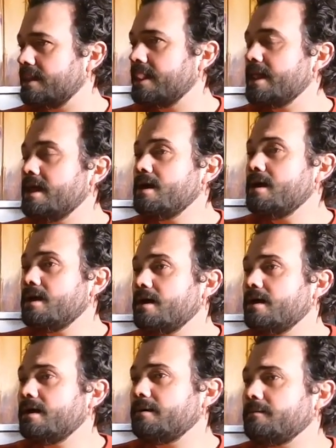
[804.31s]
Is it
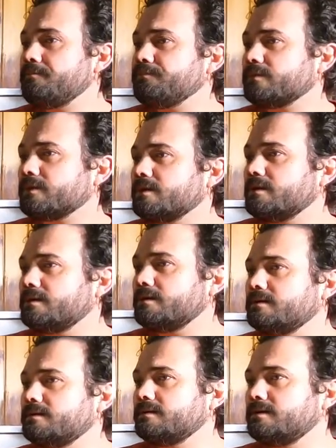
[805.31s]
something you built
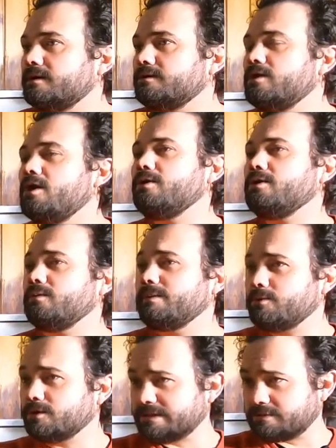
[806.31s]
yourself or? No, no, we
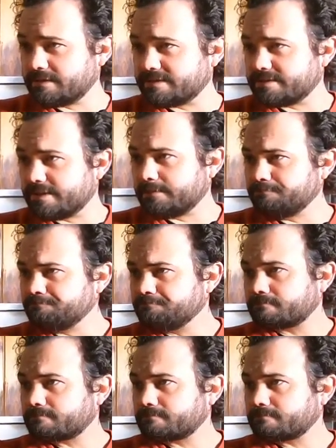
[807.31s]
bought it. So it's um,